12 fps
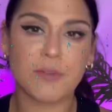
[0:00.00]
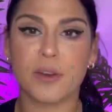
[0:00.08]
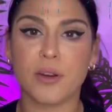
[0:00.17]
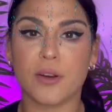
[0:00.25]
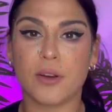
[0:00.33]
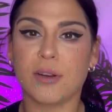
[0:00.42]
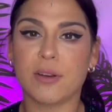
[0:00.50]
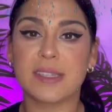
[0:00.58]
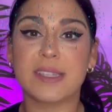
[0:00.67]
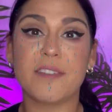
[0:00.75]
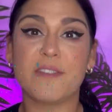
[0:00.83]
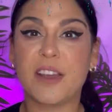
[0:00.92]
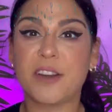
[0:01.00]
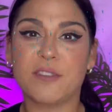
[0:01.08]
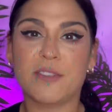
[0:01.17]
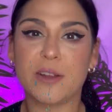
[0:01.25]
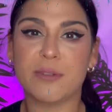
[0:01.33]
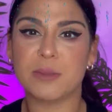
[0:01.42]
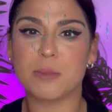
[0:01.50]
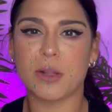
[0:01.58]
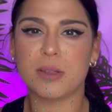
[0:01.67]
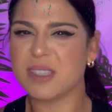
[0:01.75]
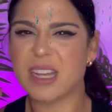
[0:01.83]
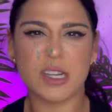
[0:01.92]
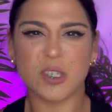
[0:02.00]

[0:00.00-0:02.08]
For your, it's that fight or flight response, that